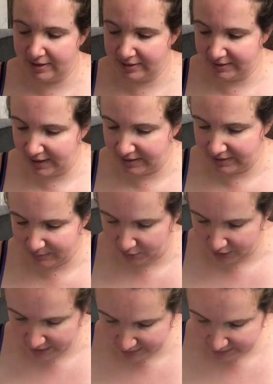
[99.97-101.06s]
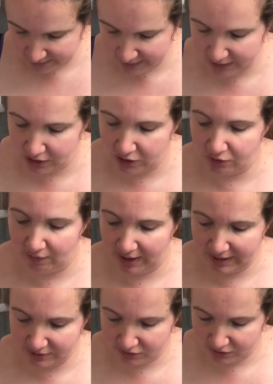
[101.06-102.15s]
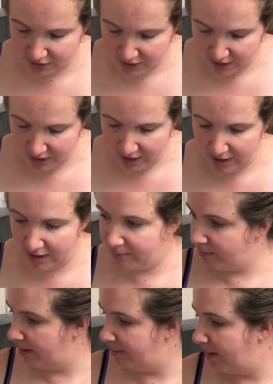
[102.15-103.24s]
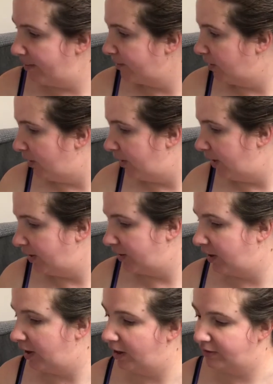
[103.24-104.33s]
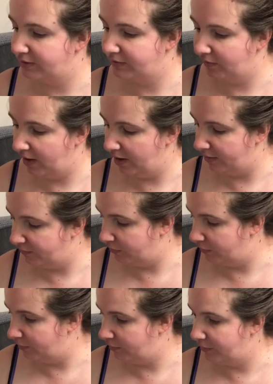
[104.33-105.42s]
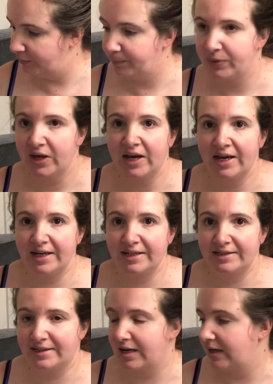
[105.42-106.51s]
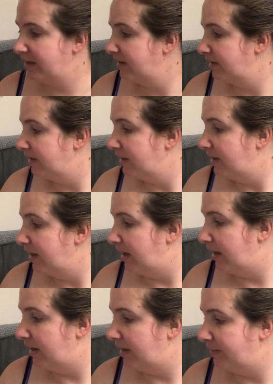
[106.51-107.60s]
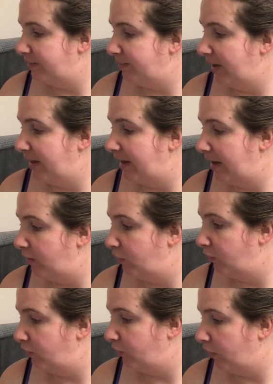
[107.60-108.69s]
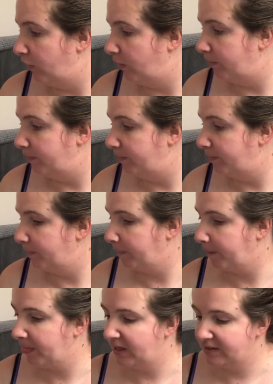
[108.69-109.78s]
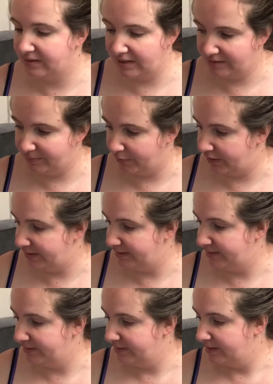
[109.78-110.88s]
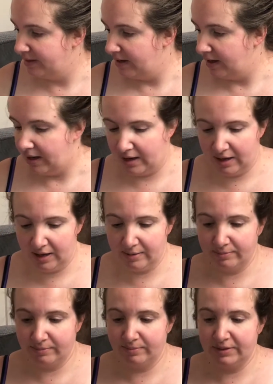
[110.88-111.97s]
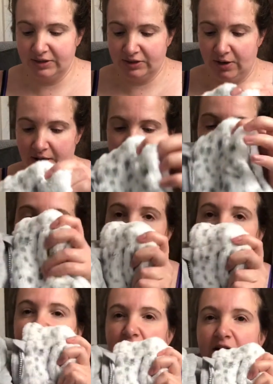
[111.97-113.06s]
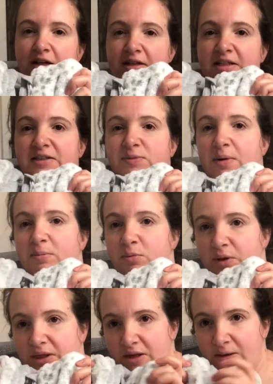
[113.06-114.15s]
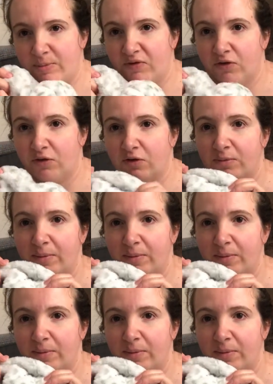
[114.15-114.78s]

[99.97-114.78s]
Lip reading: Sainsbury's TD range. My mum got a load of clothes for her for Easter, and they're all from Sainsbury's. So I think I've shared this one with you before.